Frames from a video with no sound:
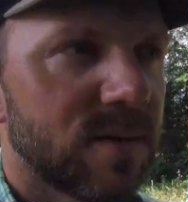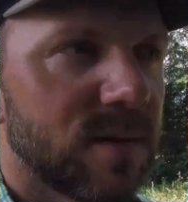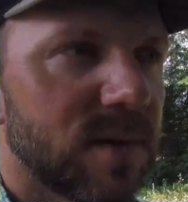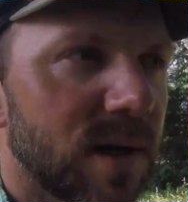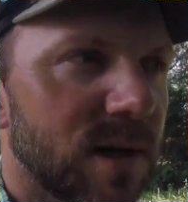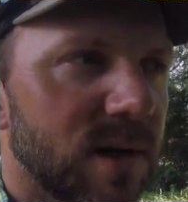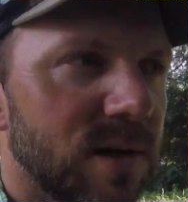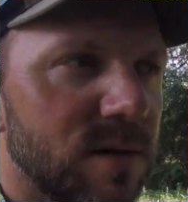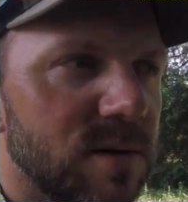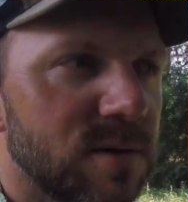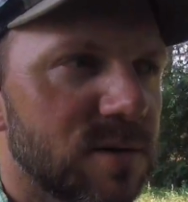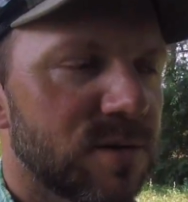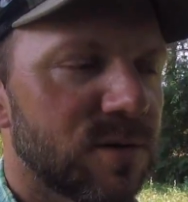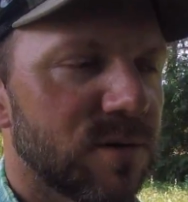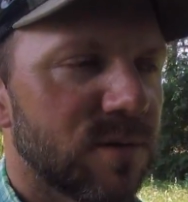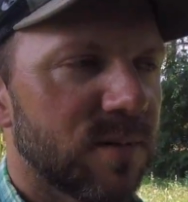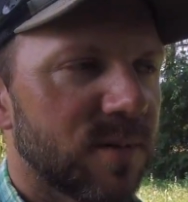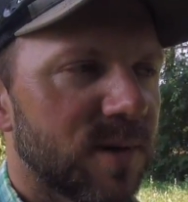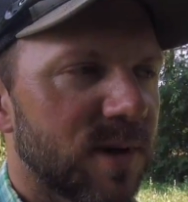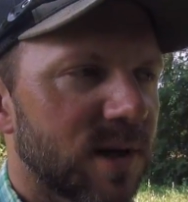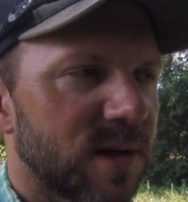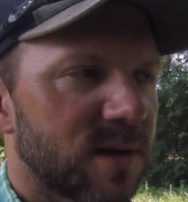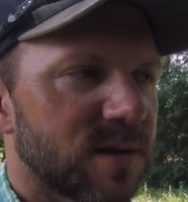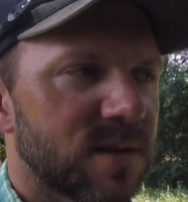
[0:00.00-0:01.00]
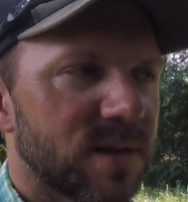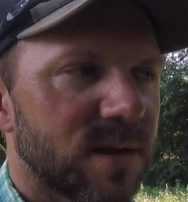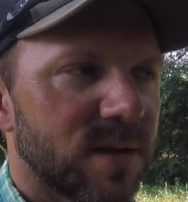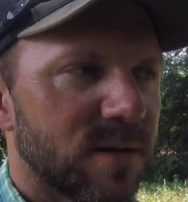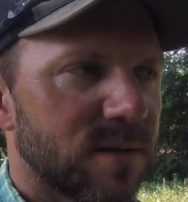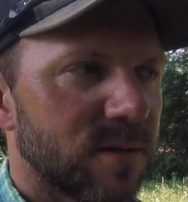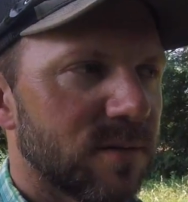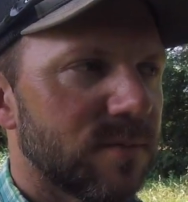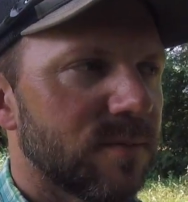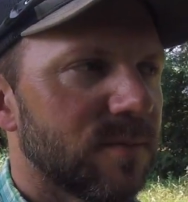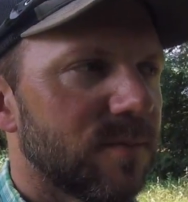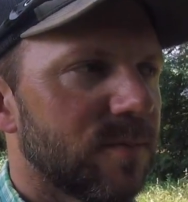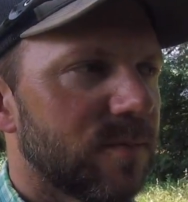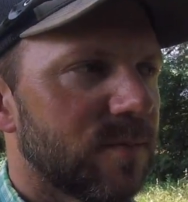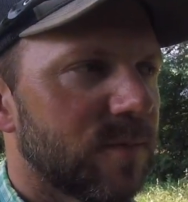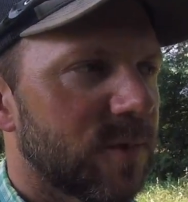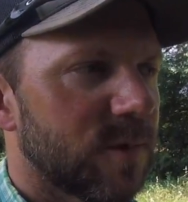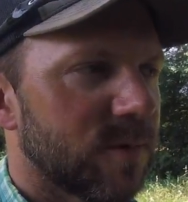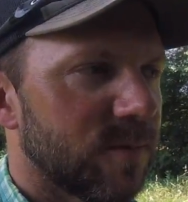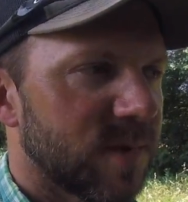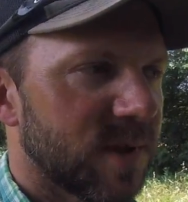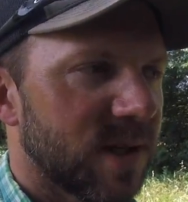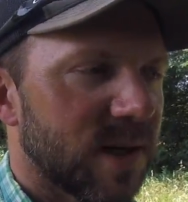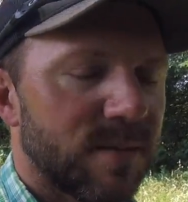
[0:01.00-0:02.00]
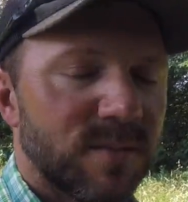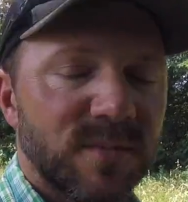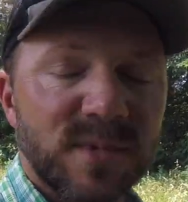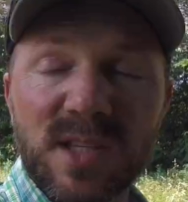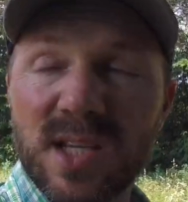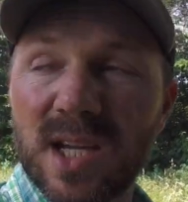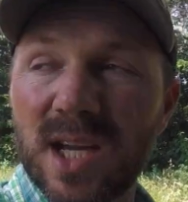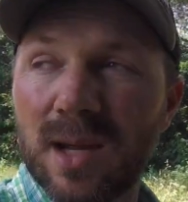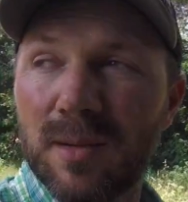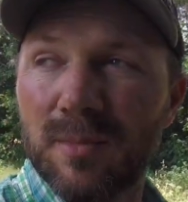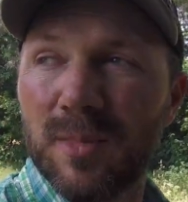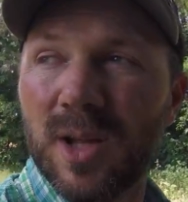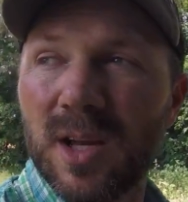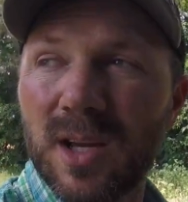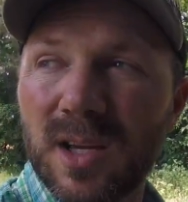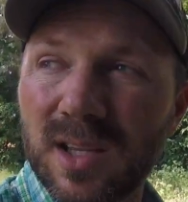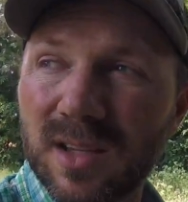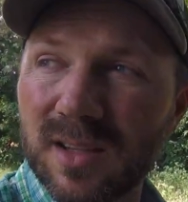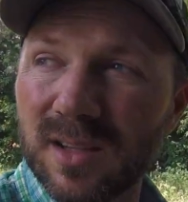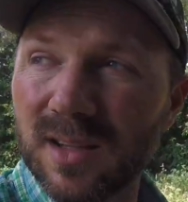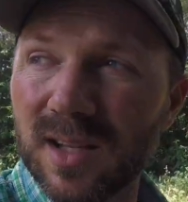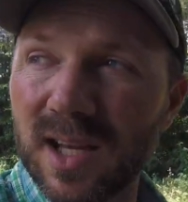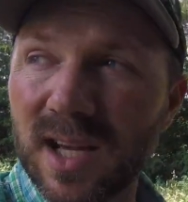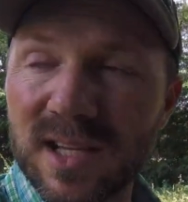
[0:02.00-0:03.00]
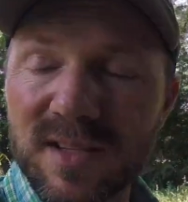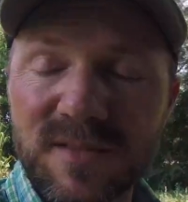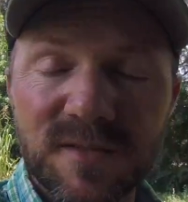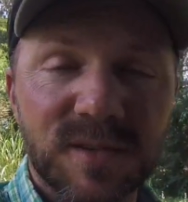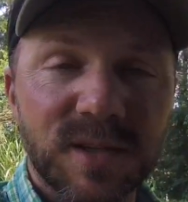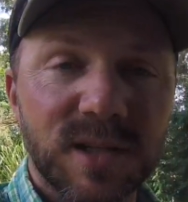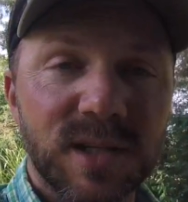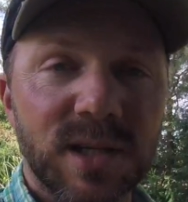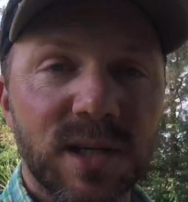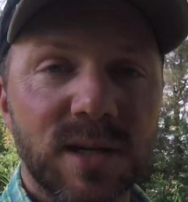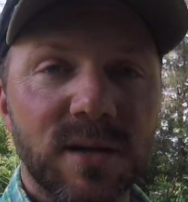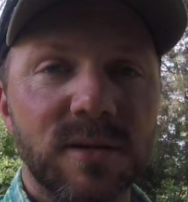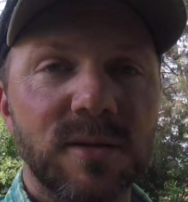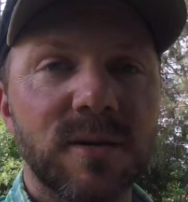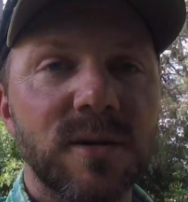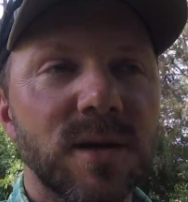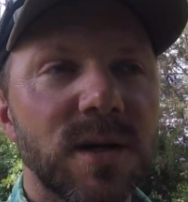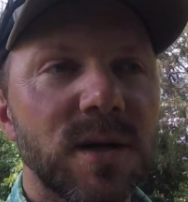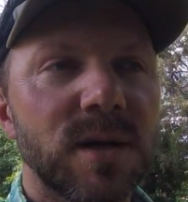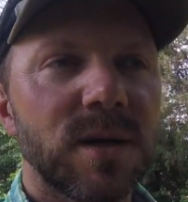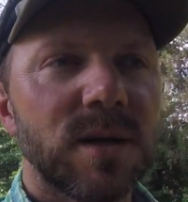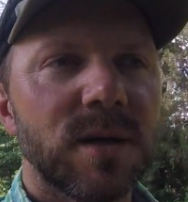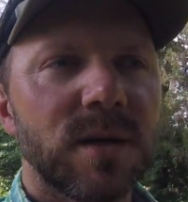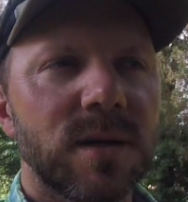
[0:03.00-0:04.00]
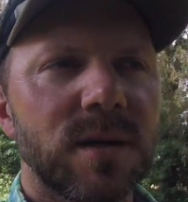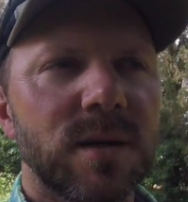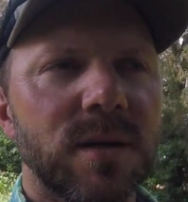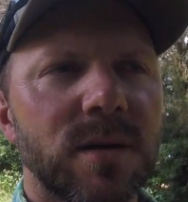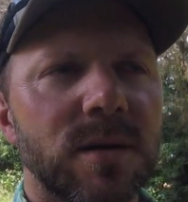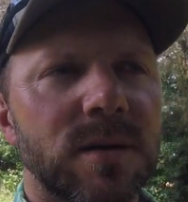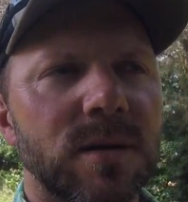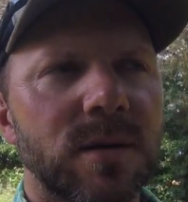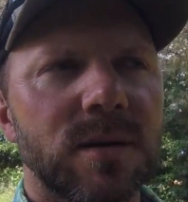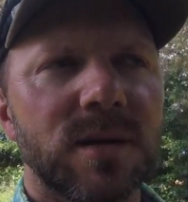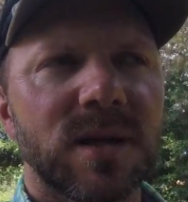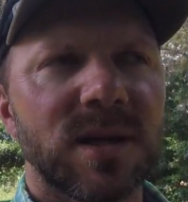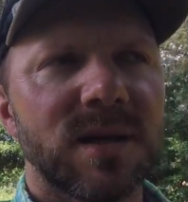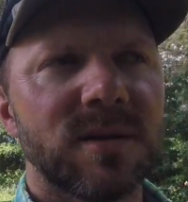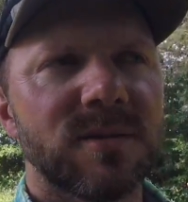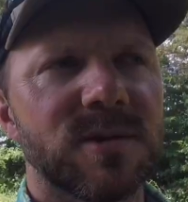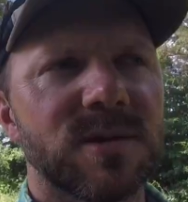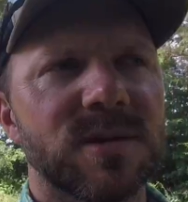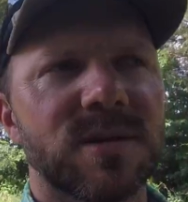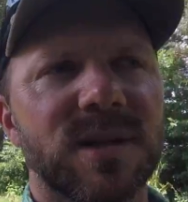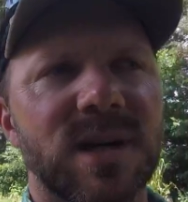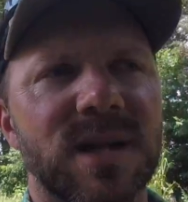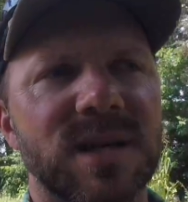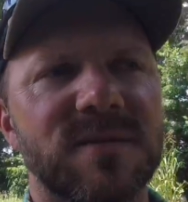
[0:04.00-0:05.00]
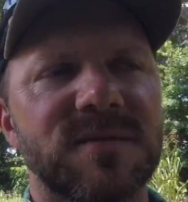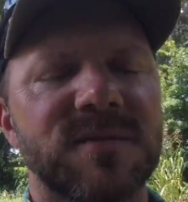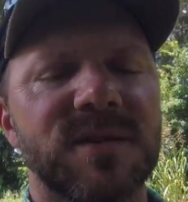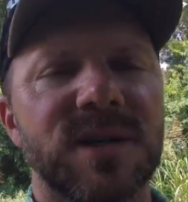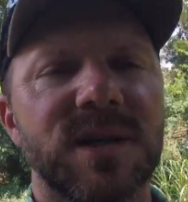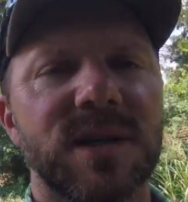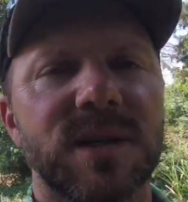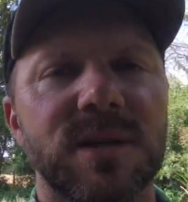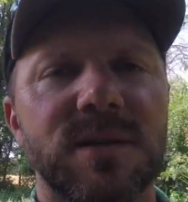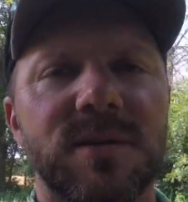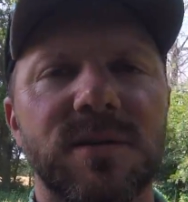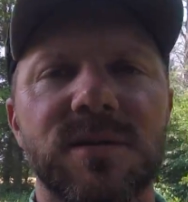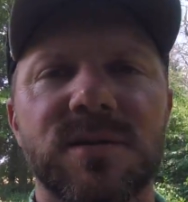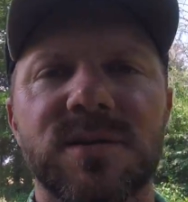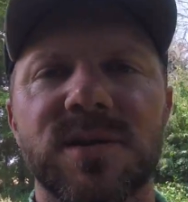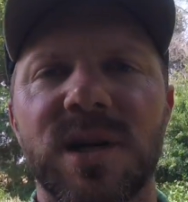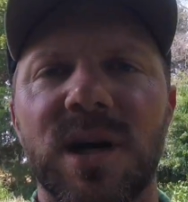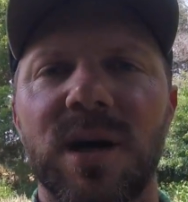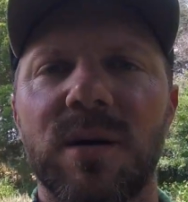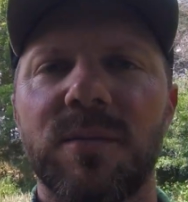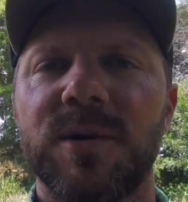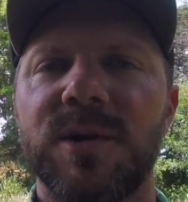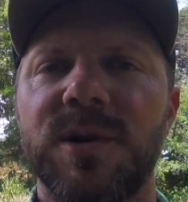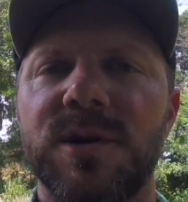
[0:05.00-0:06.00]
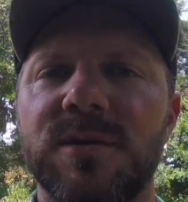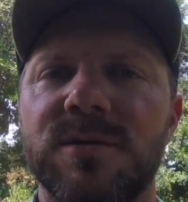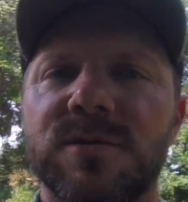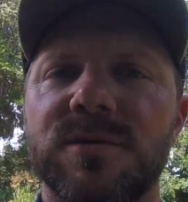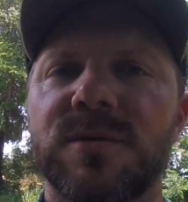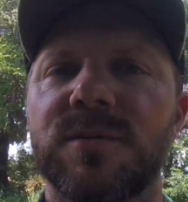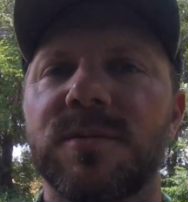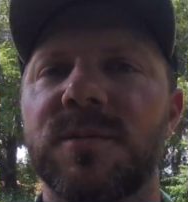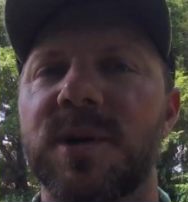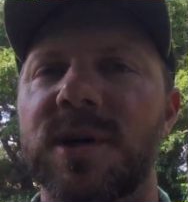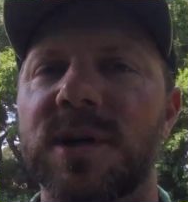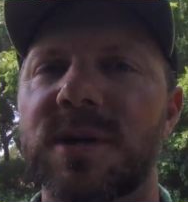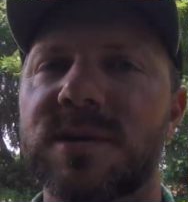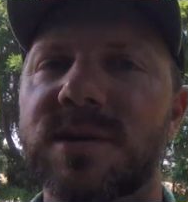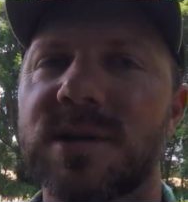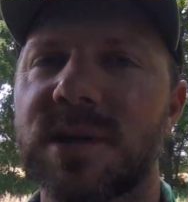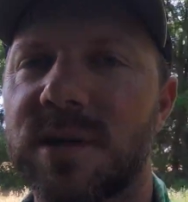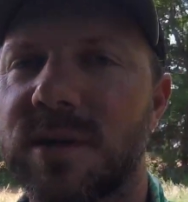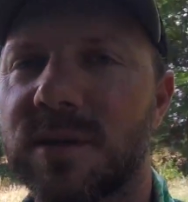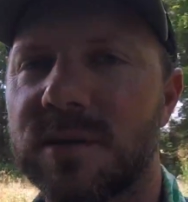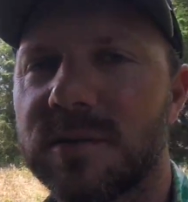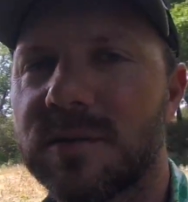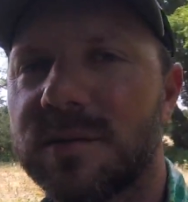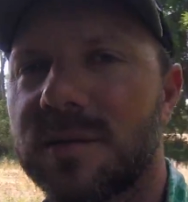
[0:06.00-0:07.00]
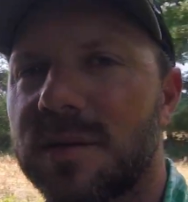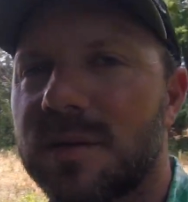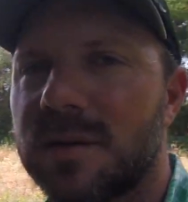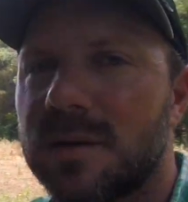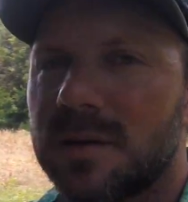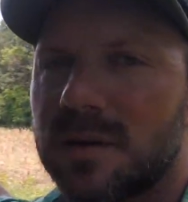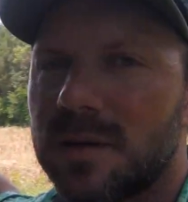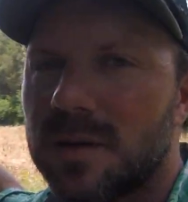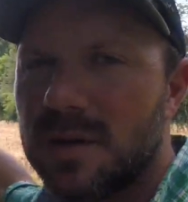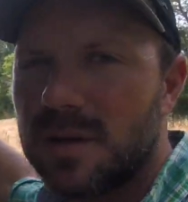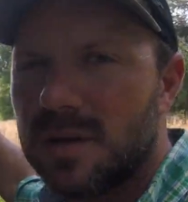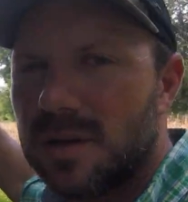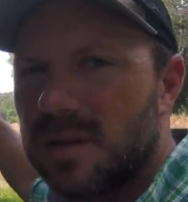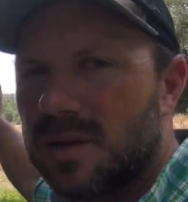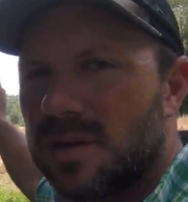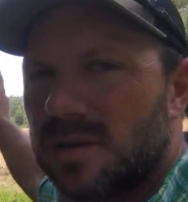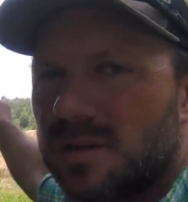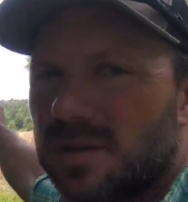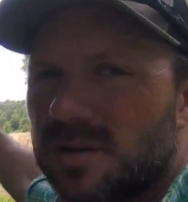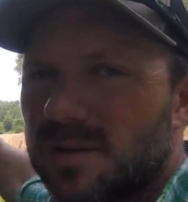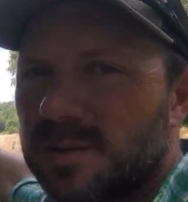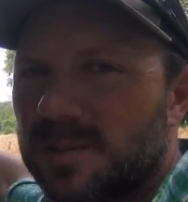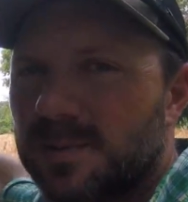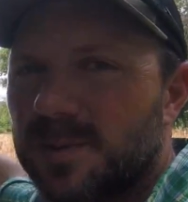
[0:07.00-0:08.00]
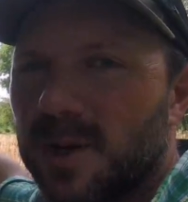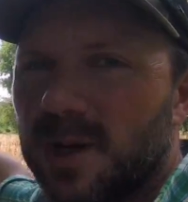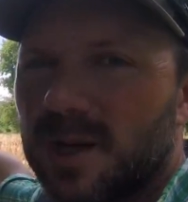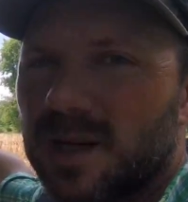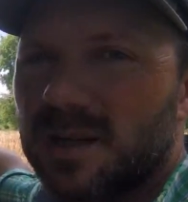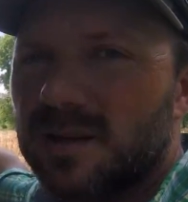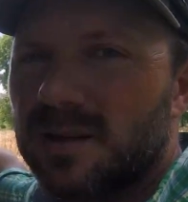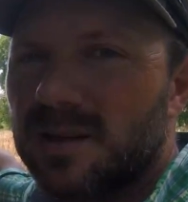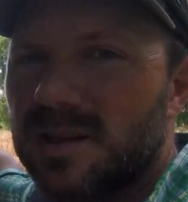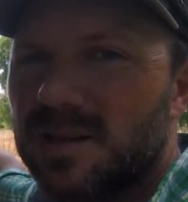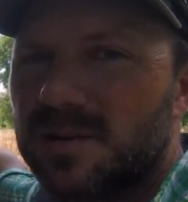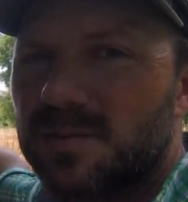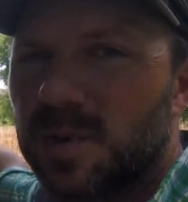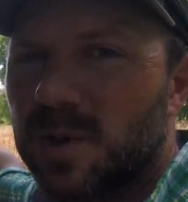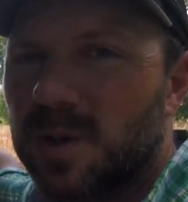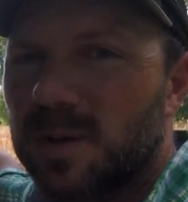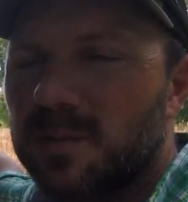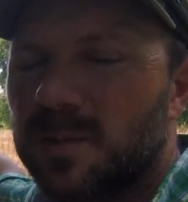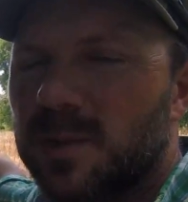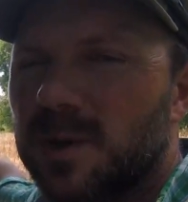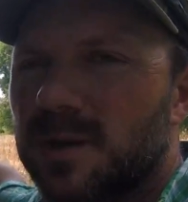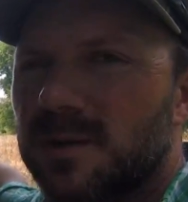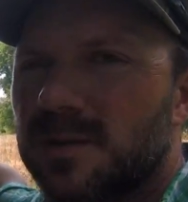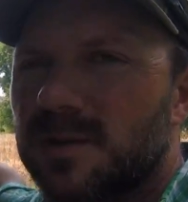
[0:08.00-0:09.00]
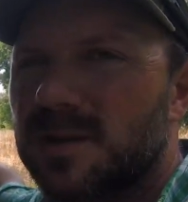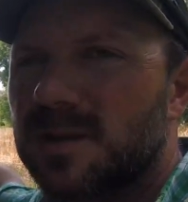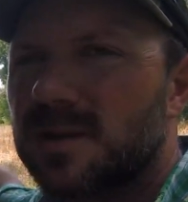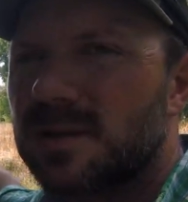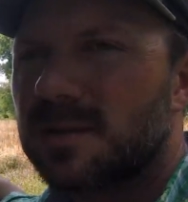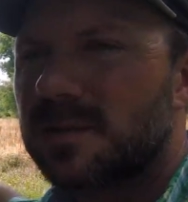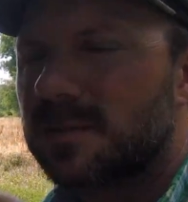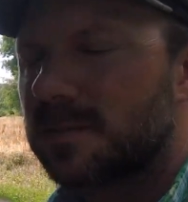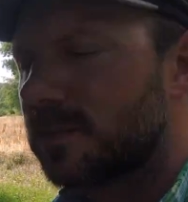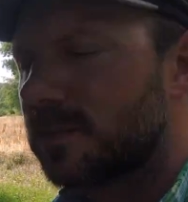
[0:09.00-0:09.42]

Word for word: I use gramoxone from time to time, like in the last video. I think it was the last video you saw me use gramoxone spraying these pumpkins.